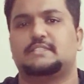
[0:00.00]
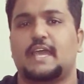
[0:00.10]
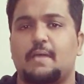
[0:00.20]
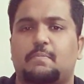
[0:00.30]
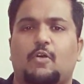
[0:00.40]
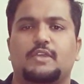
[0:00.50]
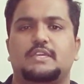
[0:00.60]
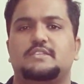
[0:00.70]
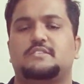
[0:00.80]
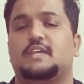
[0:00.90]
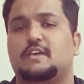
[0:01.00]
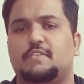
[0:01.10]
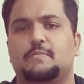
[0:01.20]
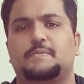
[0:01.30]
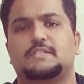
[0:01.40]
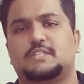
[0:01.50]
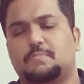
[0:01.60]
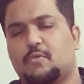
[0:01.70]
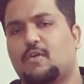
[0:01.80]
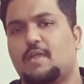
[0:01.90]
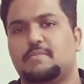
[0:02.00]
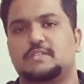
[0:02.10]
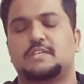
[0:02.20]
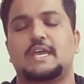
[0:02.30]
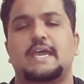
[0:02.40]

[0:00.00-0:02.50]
the employees, the developers, the programmers,